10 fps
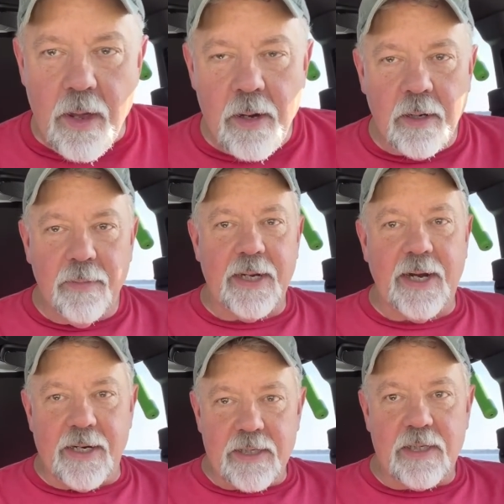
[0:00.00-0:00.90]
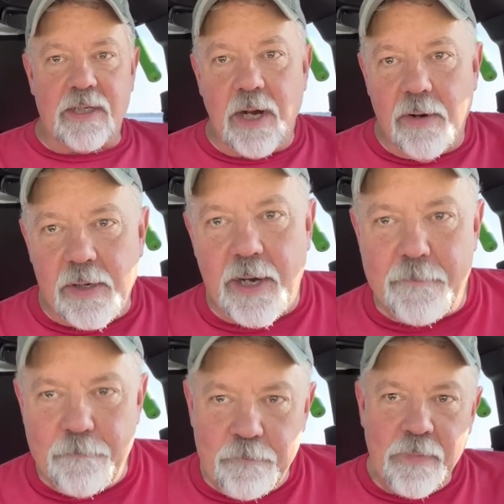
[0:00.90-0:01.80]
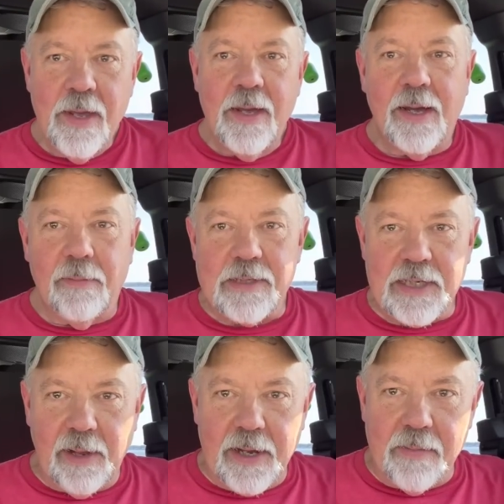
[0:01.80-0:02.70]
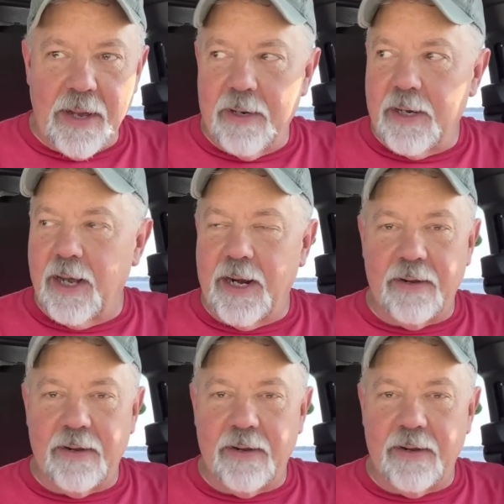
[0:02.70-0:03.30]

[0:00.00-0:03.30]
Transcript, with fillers: Oh my gosh, this is so good. I'm gonna sleep like a baby tonight.